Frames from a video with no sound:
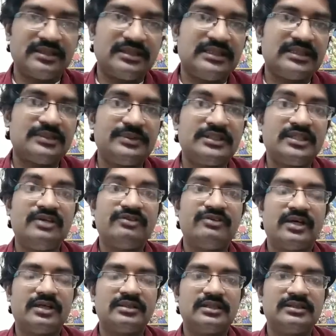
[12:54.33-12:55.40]
Especially
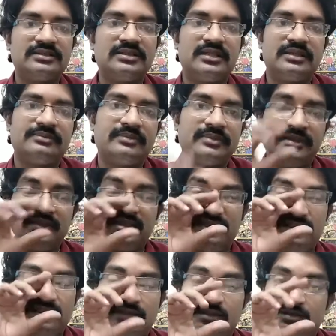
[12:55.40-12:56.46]
fathers
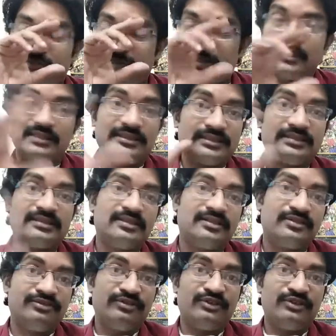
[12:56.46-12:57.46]
will